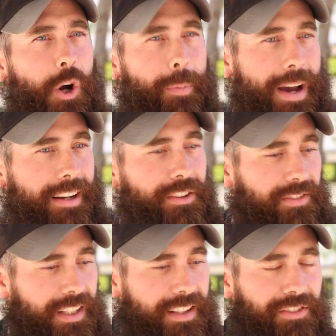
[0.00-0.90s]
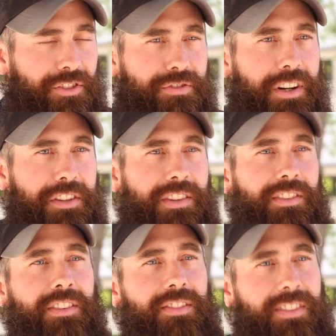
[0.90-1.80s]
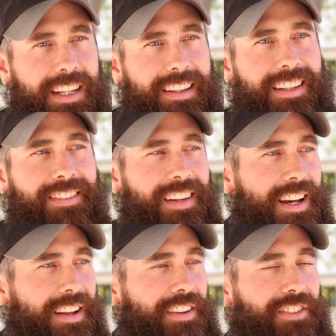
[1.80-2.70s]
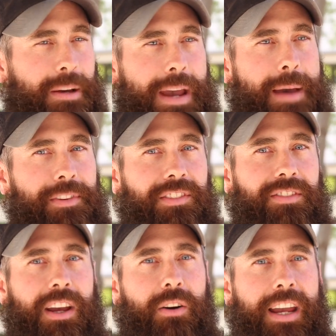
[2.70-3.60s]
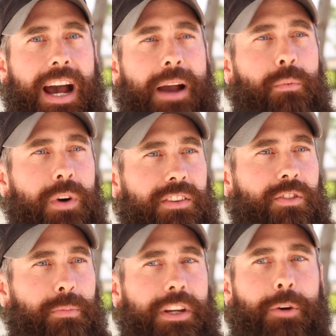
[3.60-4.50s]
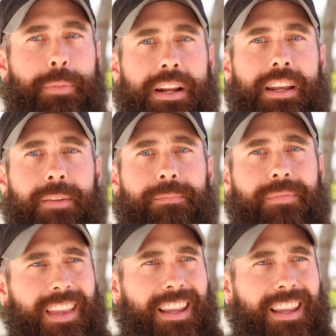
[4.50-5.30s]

go back and see these instructions and see these commandments and say, okay, I want to be obedient.